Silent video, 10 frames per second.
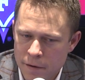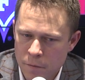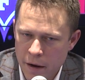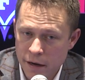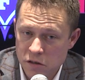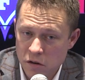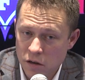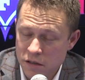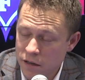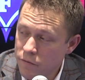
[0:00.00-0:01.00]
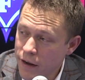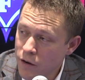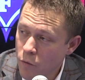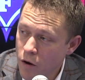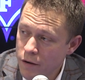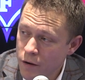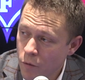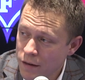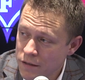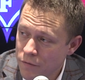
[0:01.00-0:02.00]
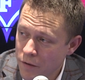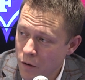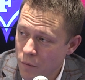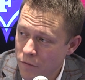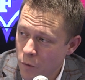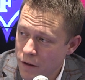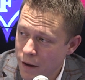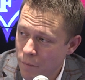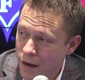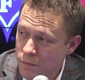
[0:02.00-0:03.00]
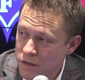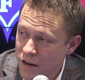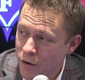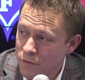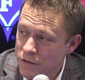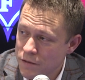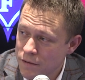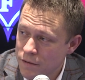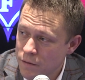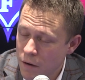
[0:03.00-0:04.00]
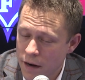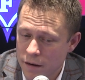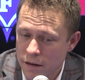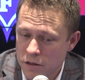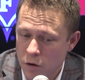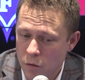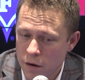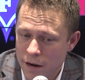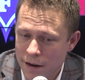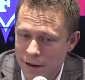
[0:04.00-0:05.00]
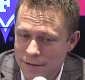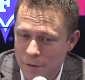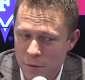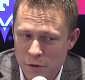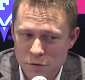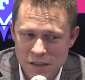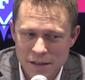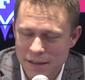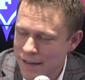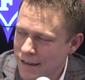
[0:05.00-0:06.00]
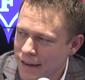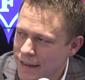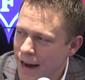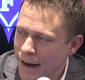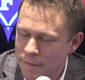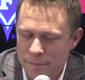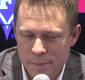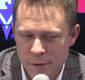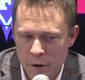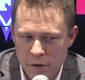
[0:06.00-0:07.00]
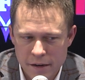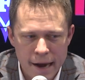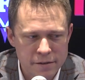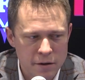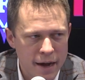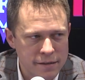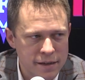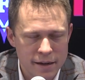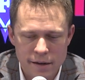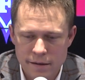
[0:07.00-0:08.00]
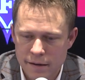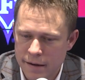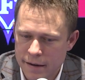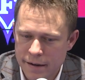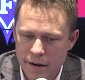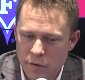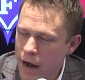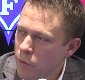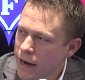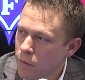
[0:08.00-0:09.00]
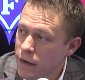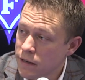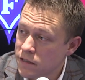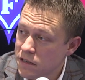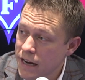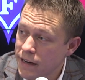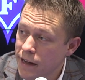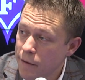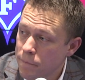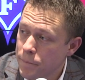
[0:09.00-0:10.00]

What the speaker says: we had Slauson and Vanderwall in here watching film before that by themselves, right? And so that when you see things like that, you know your guys are locked in, and, you know, now we got to be able to sustain that.